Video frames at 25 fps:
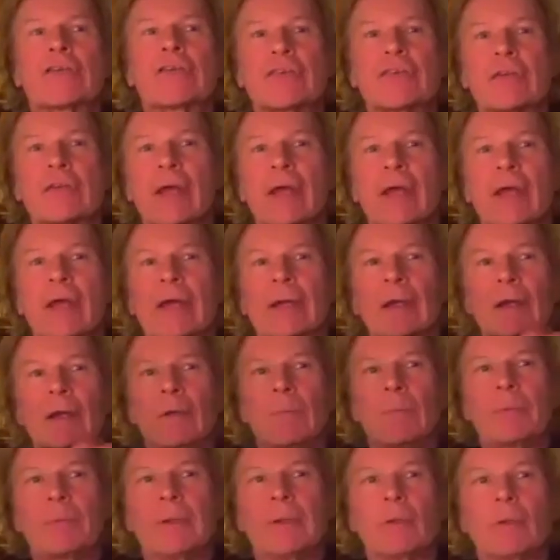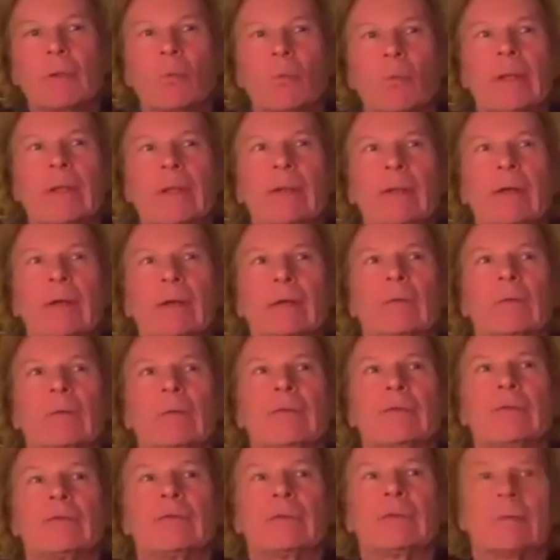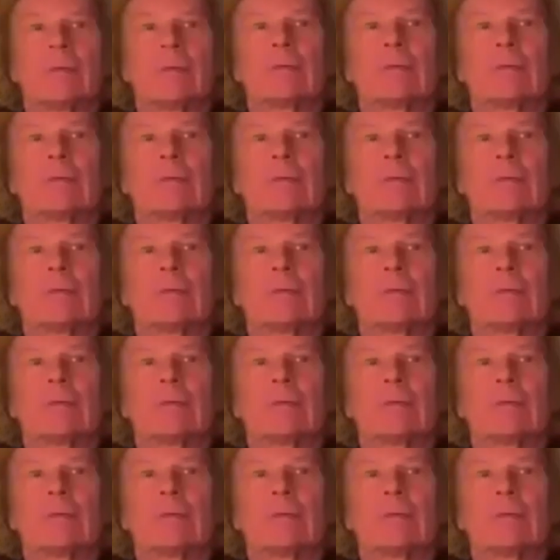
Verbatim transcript: It's like opening a window into the